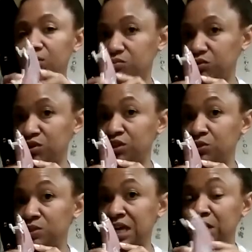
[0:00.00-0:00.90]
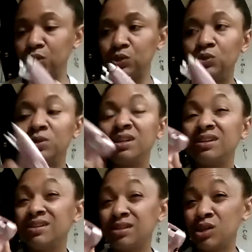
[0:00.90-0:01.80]
you're going to use hot glue.
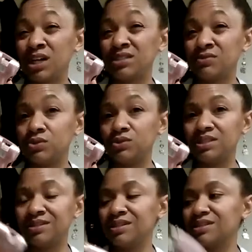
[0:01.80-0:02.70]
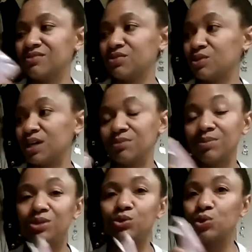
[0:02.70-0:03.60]
Get lots of glue sticks. If you're like
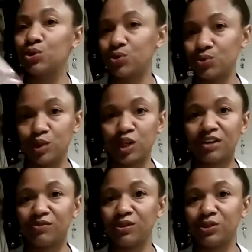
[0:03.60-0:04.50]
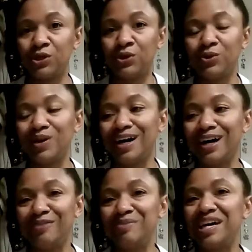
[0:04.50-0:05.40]
me, you'll go through a lot of glue
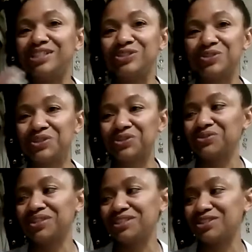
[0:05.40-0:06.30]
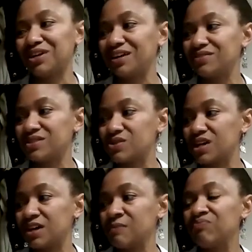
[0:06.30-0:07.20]
as you go through these crafts,
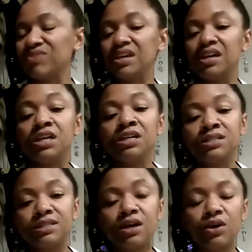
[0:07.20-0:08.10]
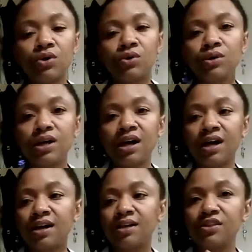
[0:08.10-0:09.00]
okay? So
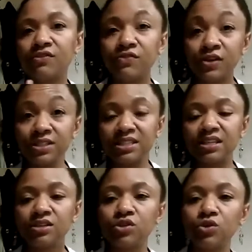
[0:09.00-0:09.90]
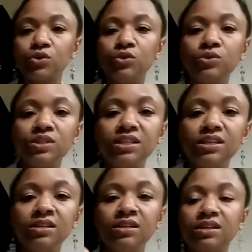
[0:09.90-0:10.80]
the first thing you'll
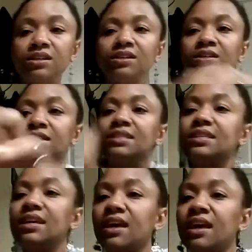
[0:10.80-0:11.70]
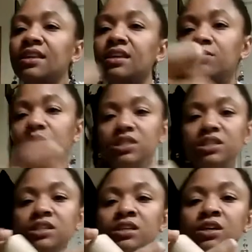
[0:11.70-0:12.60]
need is an
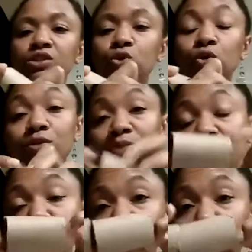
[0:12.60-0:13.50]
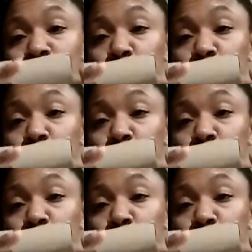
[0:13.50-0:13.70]
empty toilet paper